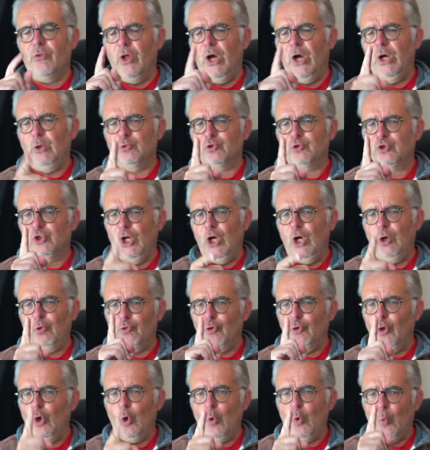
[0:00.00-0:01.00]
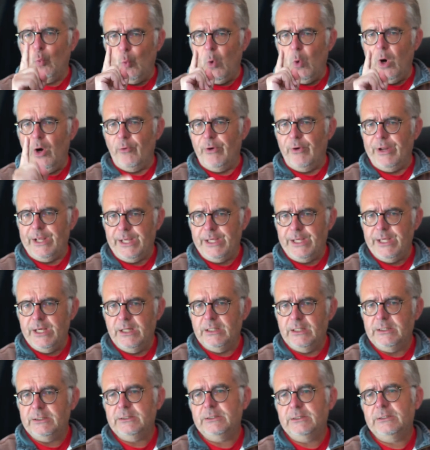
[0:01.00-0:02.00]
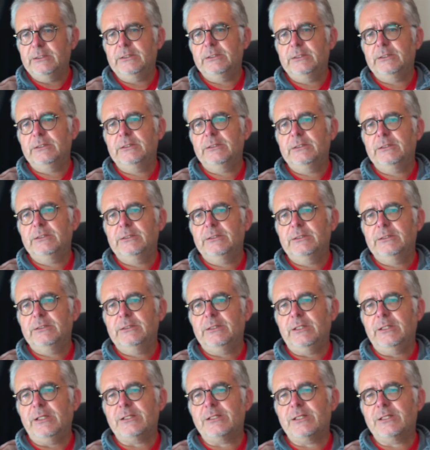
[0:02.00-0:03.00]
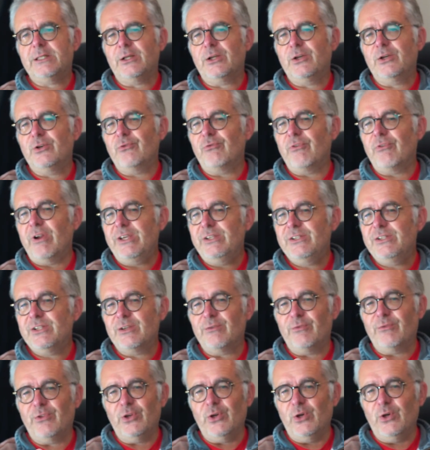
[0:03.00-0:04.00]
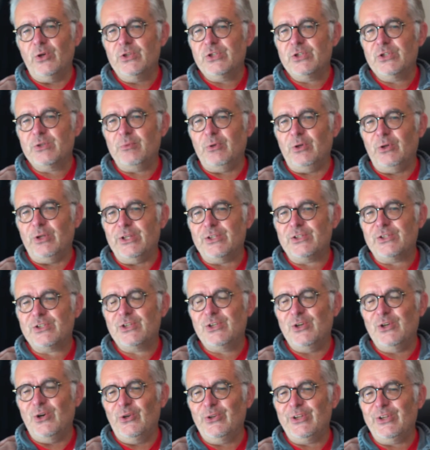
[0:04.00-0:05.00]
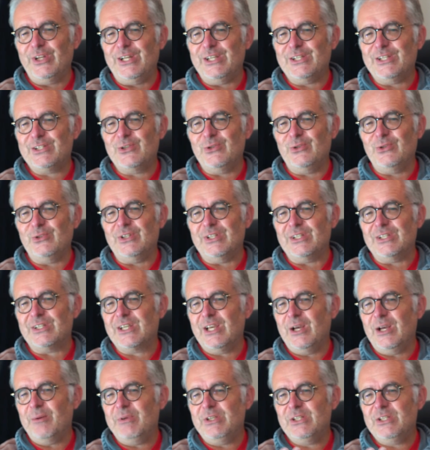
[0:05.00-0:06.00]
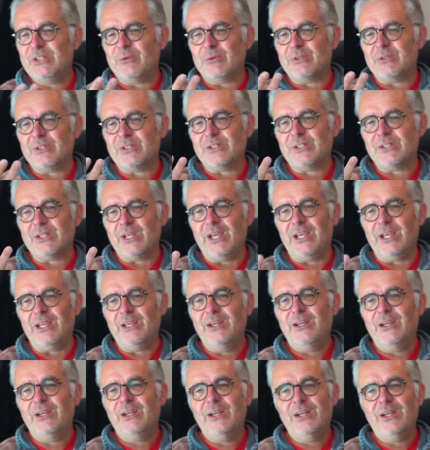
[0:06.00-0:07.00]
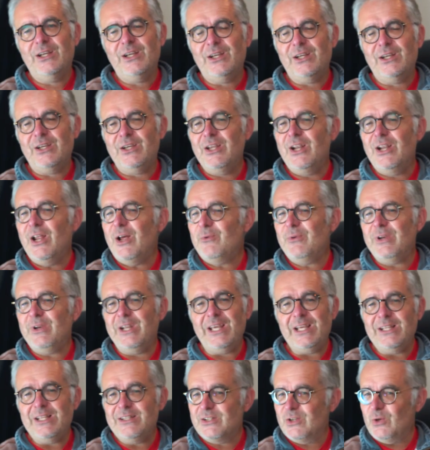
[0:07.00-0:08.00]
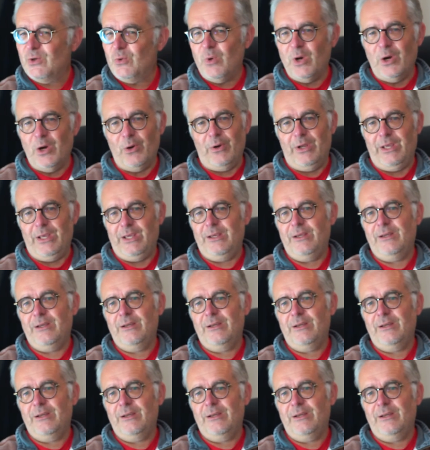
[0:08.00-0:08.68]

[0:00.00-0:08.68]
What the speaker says: thou shalt not worry, it's the grace of the gospel. It's God in his goodness coming to us and saying, you don't need to worry.